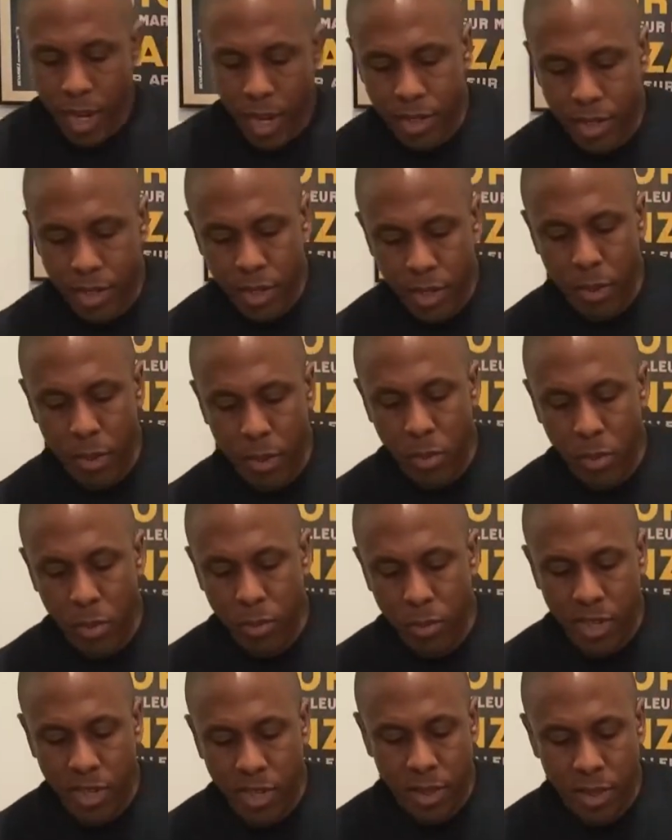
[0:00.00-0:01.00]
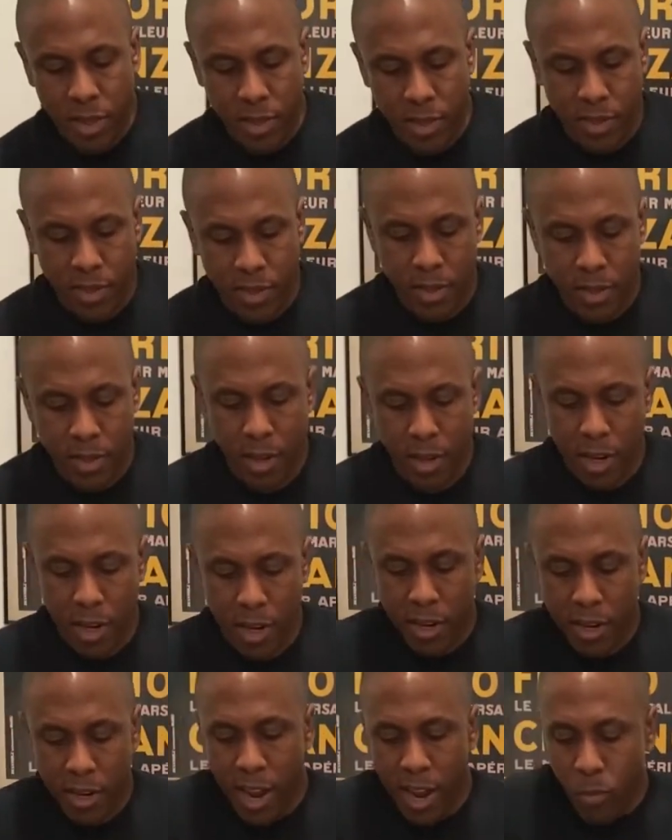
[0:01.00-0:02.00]
Actually, maybe we'll take this and cut
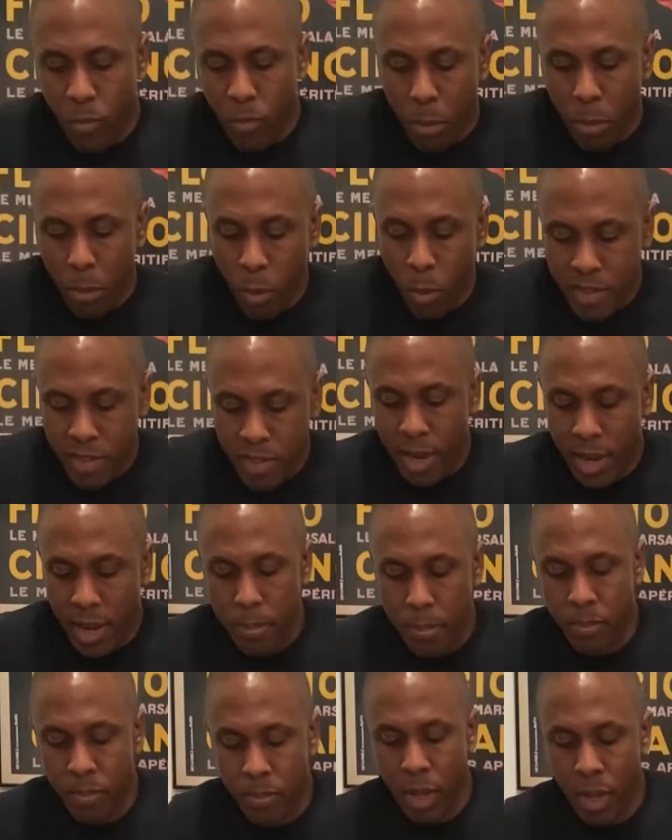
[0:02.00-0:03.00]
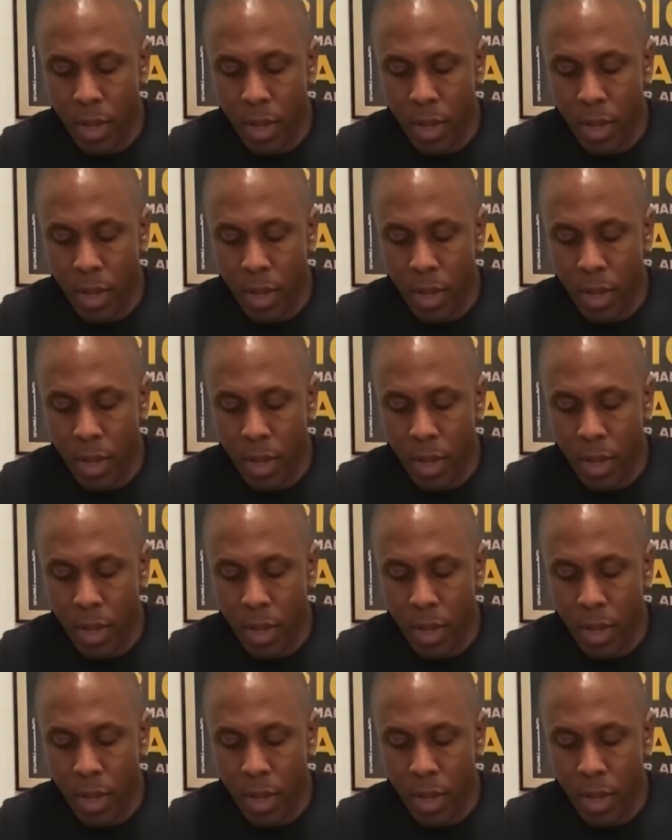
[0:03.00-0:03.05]
it in half one more time,